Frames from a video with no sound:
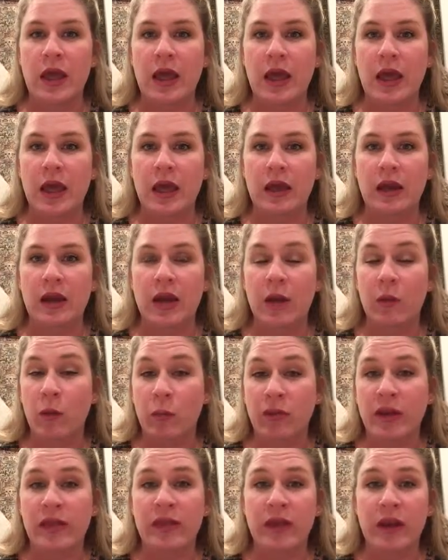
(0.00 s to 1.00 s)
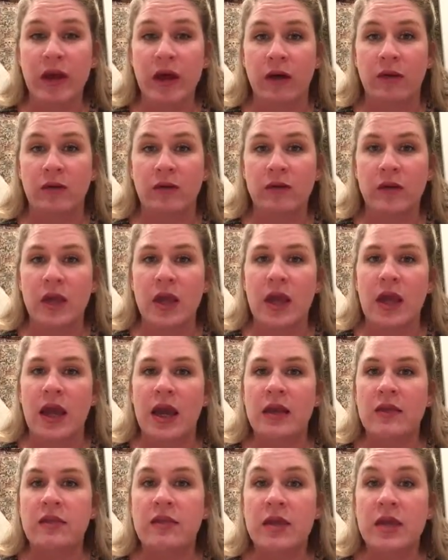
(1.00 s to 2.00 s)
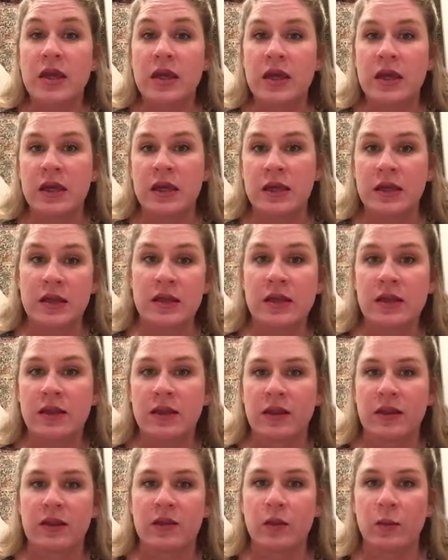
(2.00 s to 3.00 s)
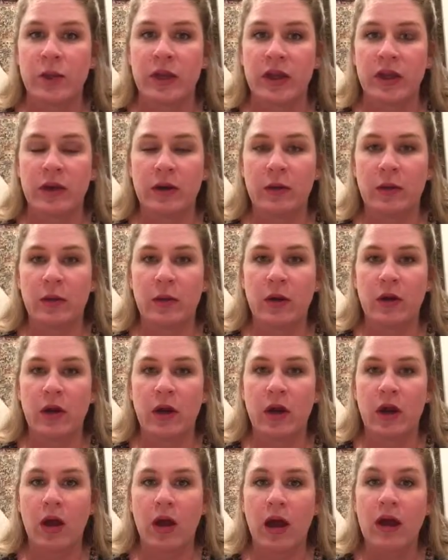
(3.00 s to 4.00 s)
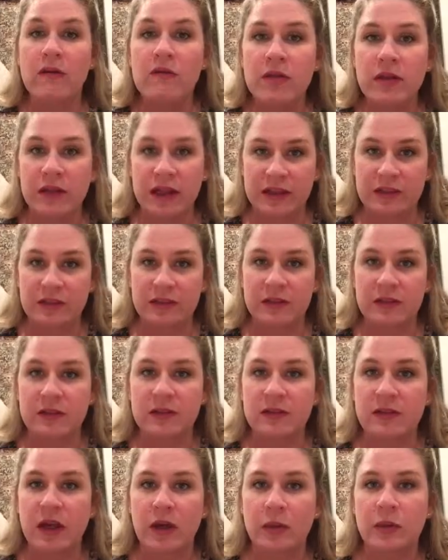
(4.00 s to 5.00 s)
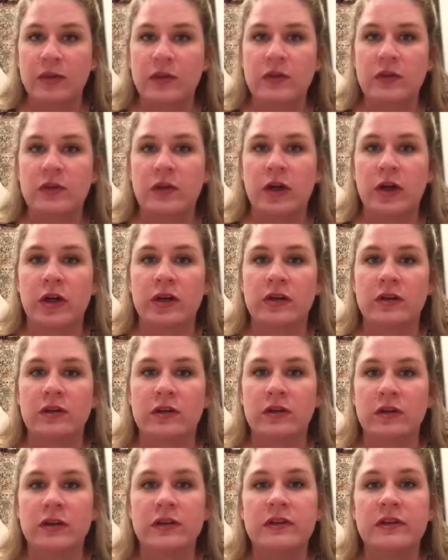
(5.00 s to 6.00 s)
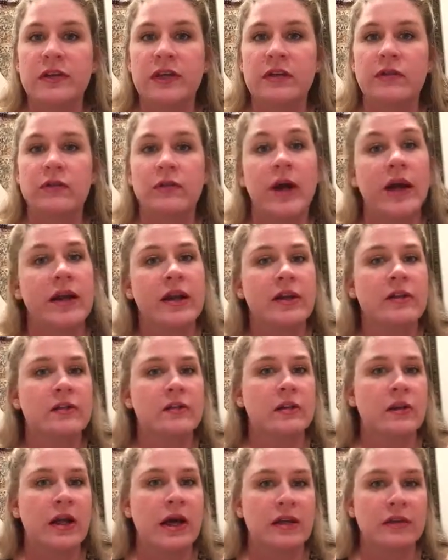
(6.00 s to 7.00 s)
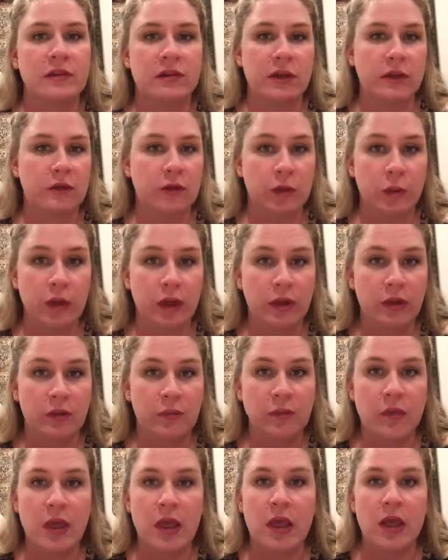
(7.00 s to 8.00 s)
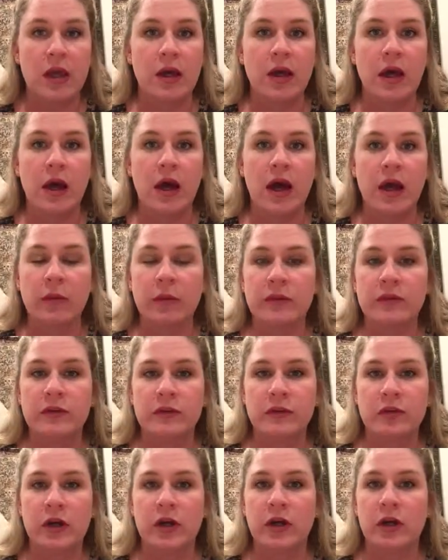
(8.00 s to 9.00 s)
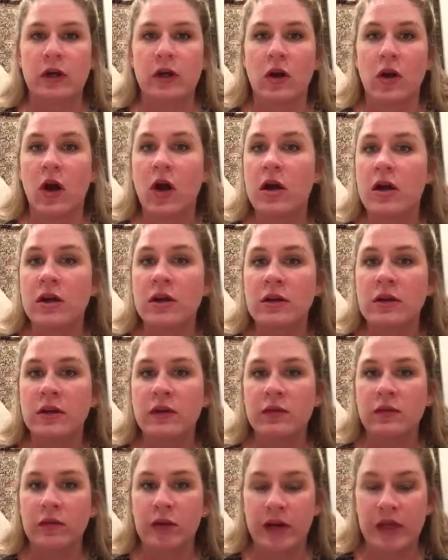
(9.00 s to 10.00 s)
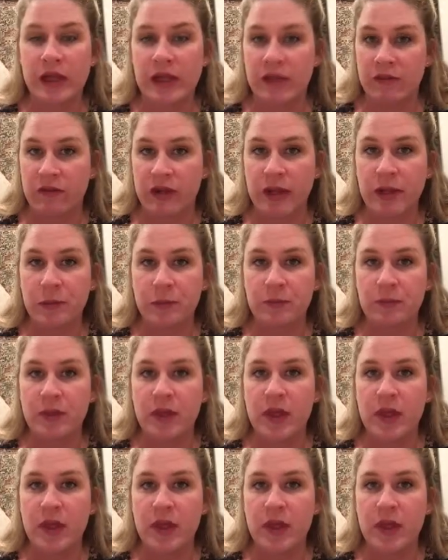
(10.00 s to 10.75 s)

and I will plan that out. And then the week of the lessons, I would start, let's say Friday is the last day of your week. I would start on Friday evening,